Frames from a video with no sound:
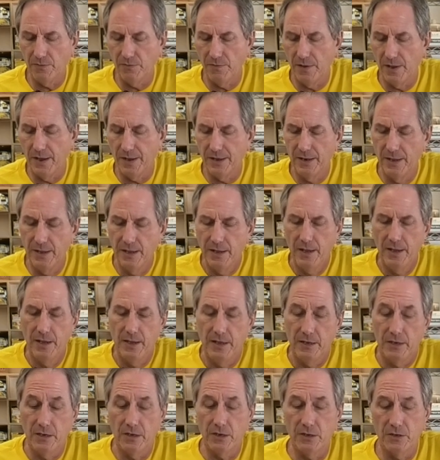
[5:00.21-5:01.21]
find.
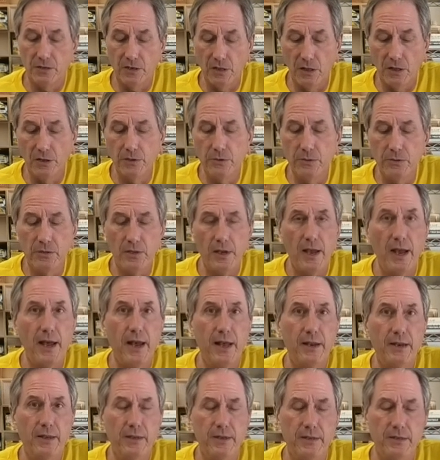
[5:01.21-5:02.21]
Gonna dilute
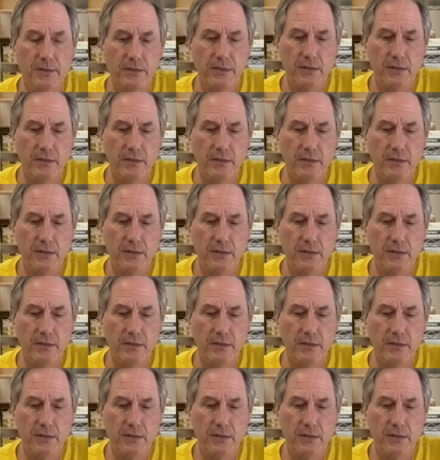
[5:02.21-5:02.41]
that in